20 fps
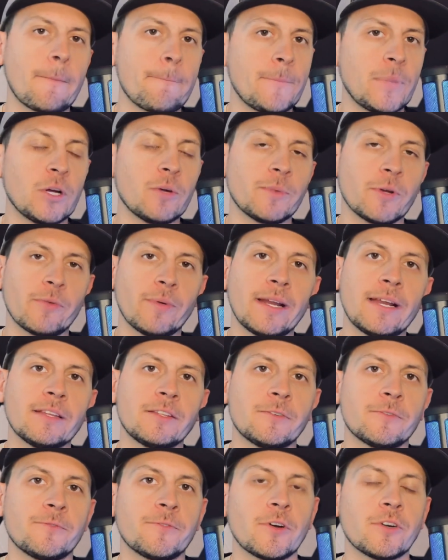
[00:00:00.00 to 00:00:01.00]
boom, you're right
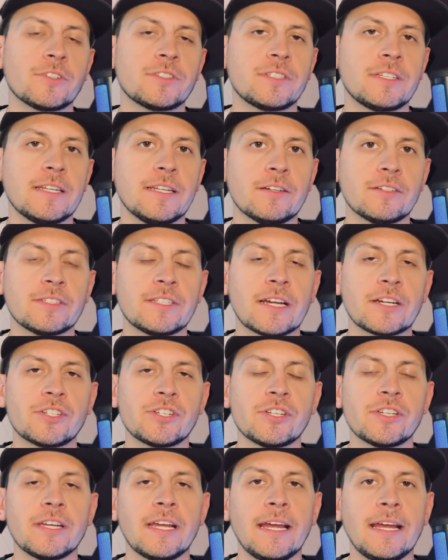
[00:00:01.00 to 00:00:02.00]
at your first
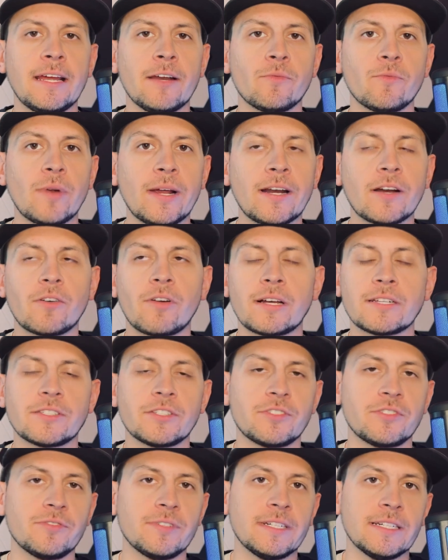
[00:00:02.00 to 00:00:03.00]
intersection, and right across
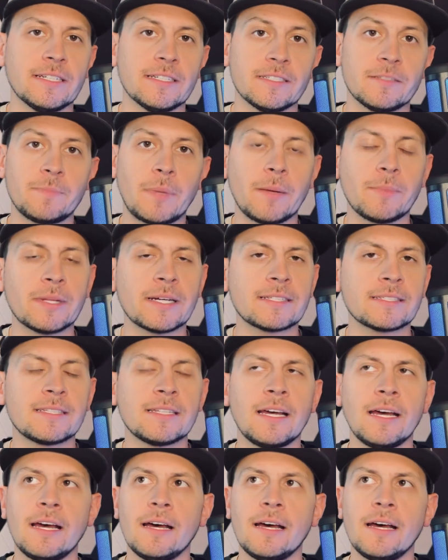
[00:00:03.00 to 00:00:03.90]
the street is Publix